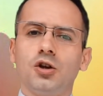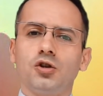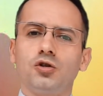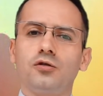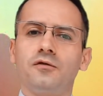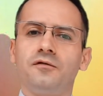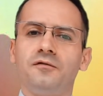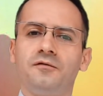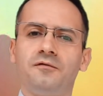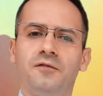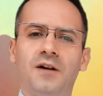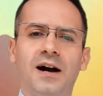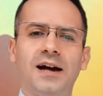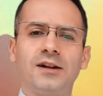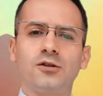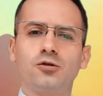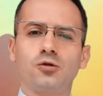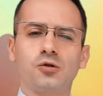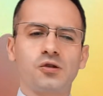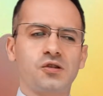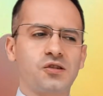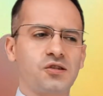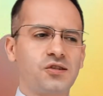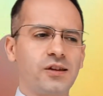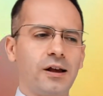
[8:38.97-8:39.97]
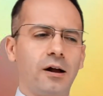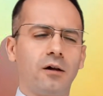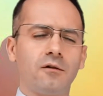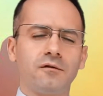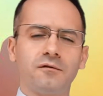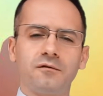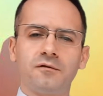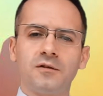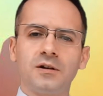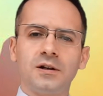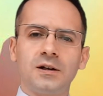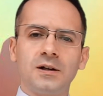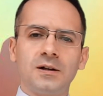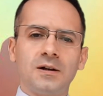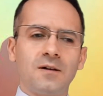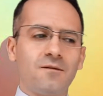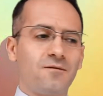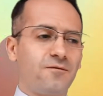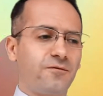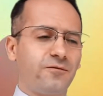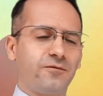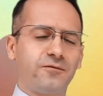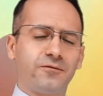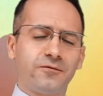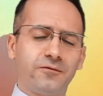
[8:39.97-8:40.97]
You find yourself
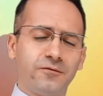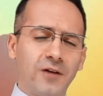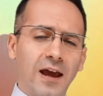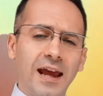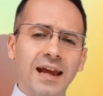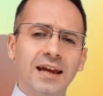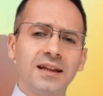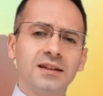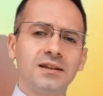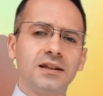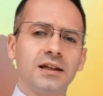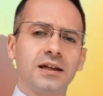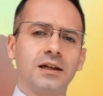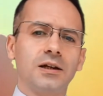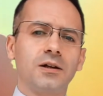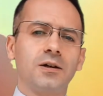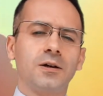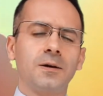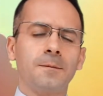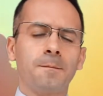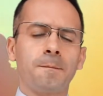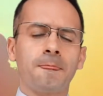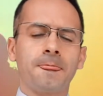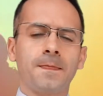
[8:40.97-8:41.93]
failing